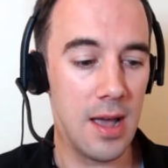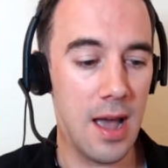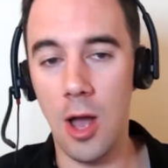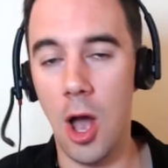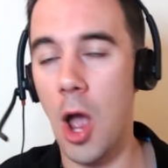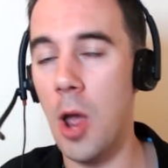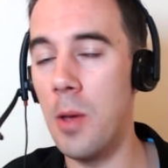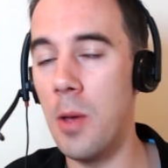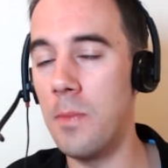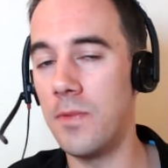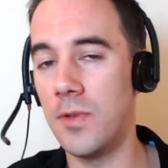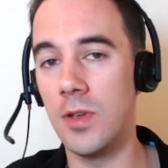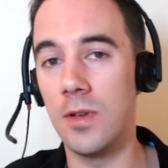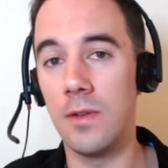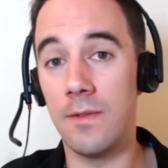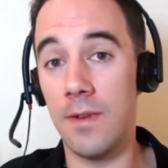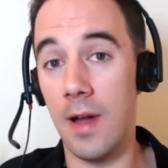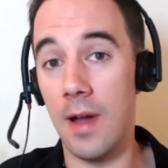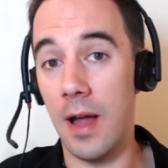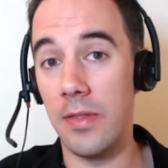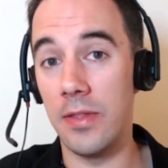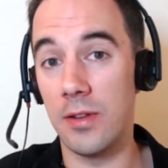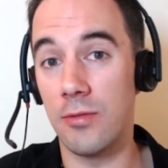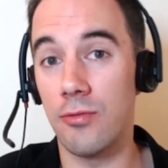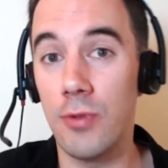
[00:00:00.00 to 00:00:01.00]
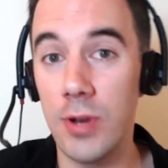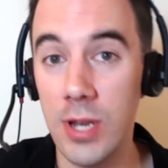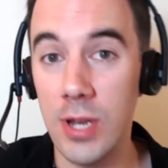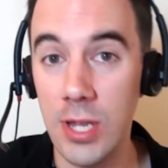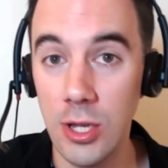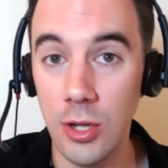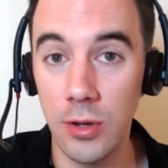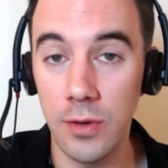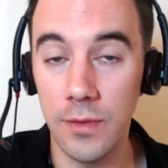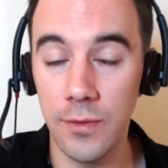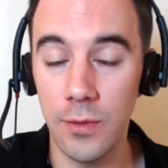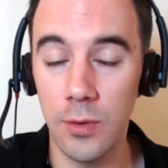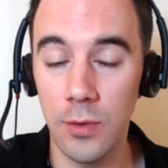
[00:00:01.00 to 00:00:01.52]
hope you found this really
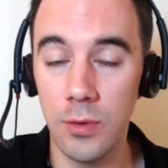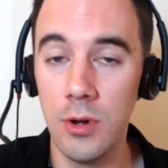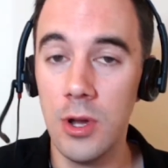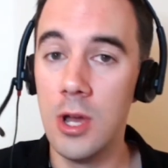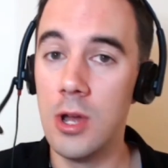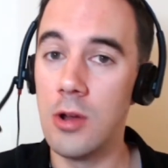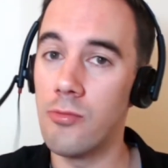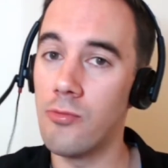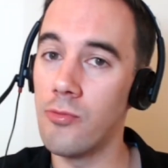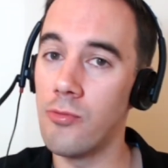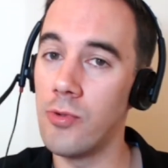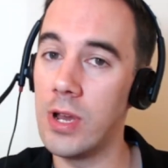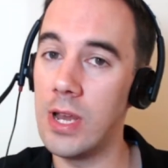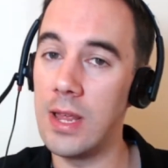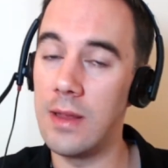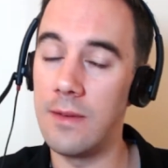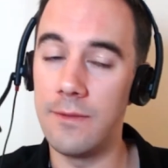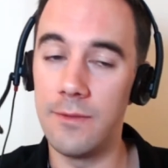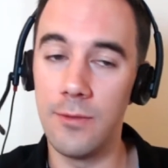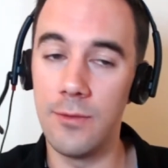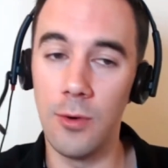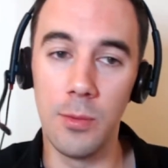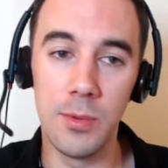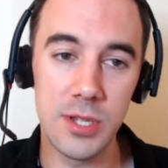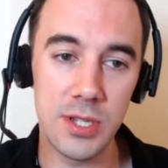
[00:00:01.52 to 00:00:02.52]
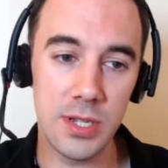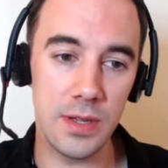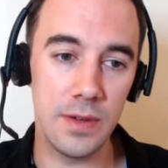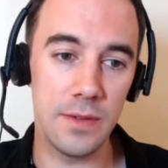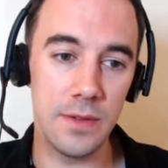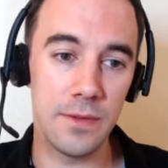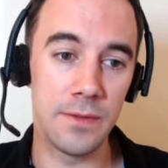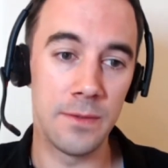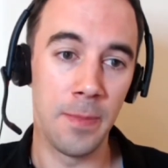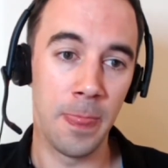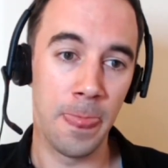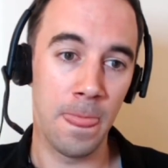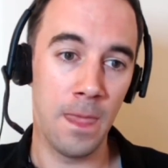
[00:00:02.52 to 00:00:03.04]
useful, really
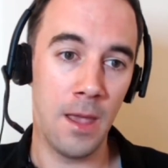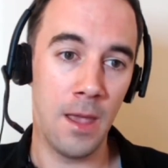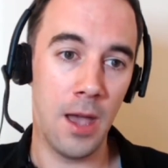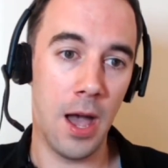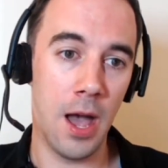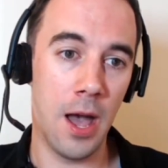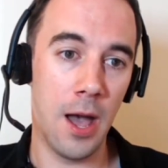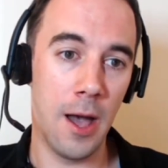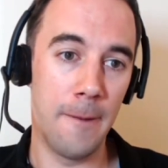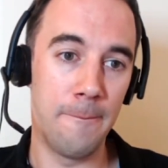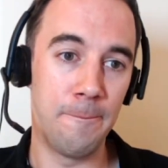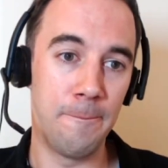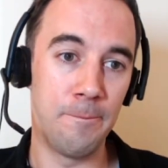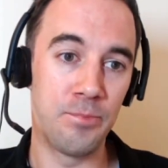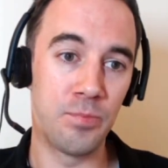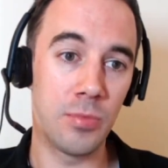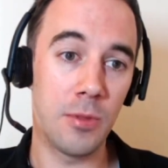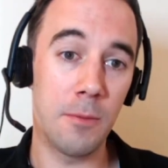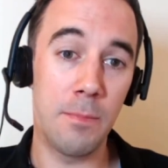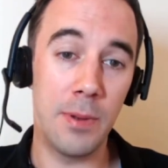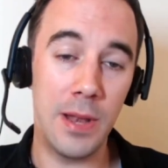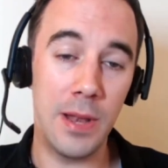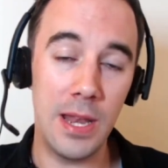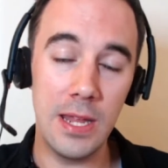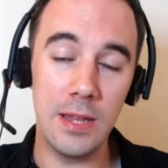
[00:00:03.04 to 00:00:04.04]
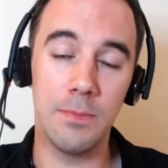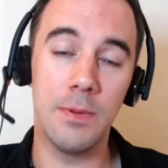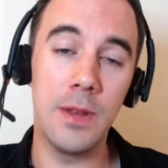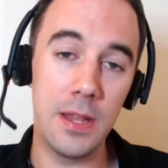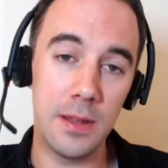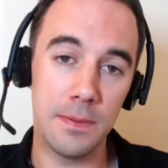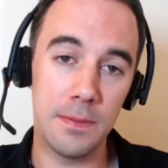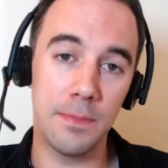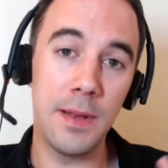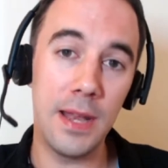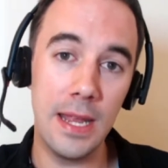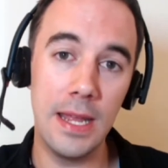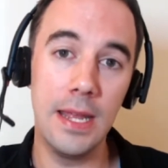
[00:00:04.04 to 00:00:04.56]
informative. Um, please,
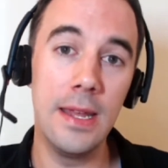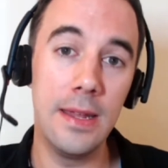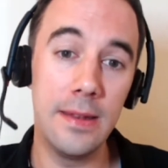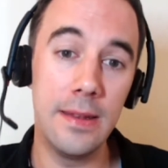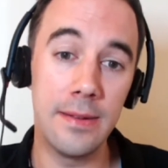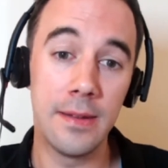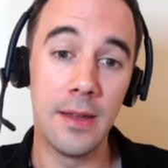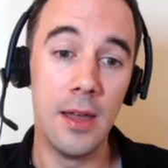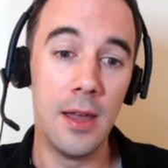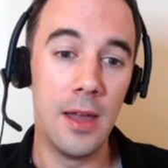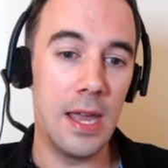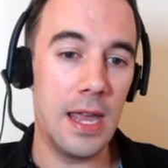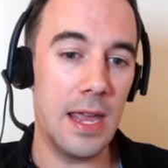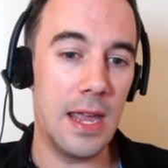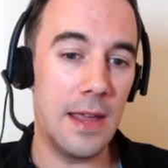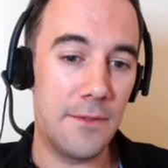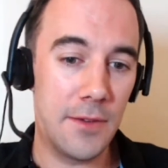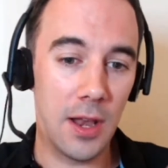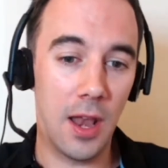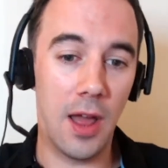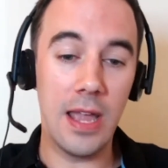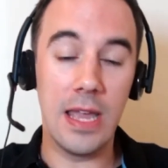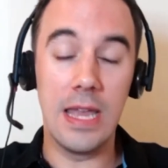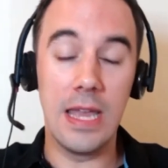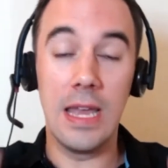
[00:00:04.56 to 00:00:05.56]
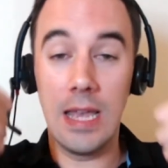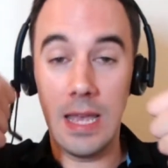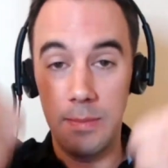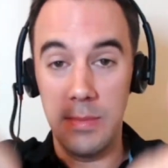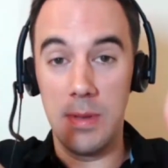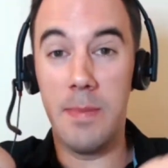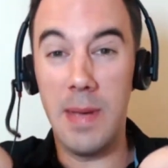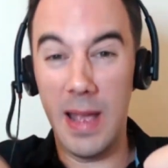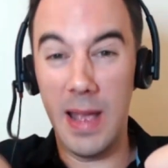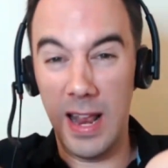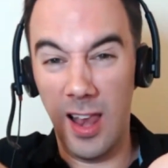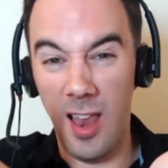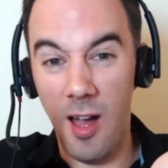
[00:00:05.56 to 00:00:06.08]
please, please, if you like it, give me
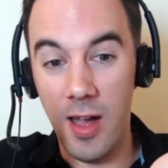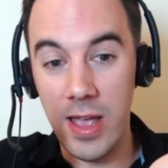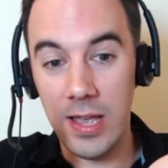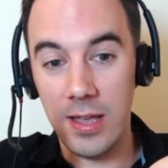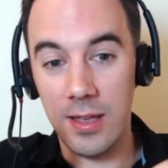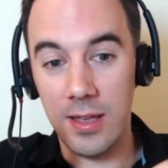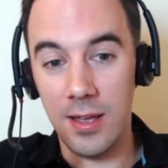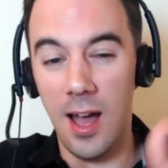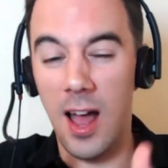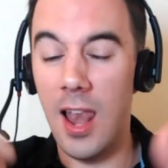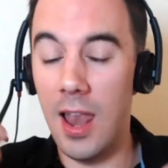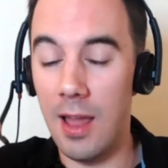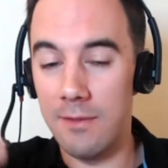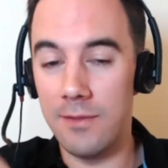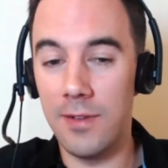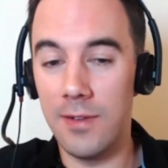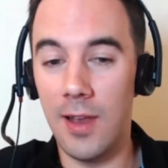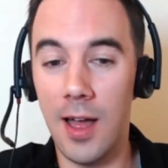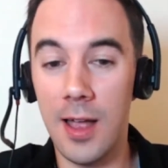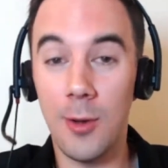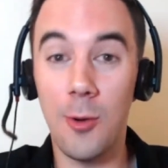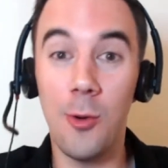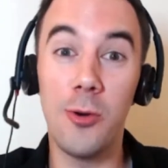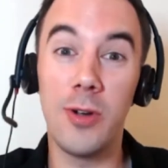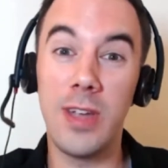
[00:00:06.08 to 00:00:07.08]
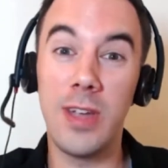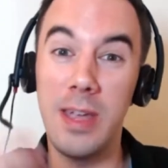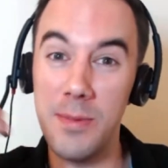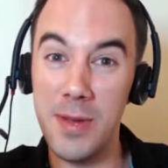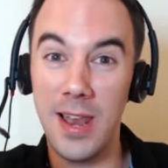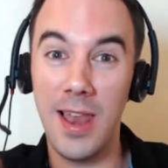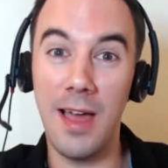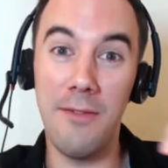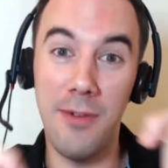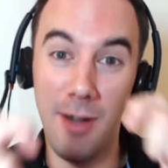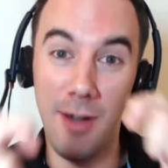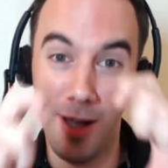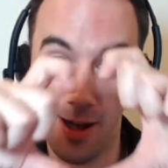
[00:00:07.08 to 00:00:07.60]
a big like. I love like, or give me a
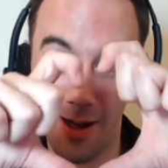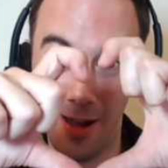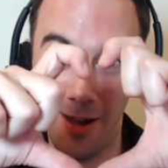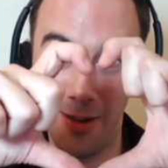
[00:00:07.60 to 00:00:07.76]
love heart.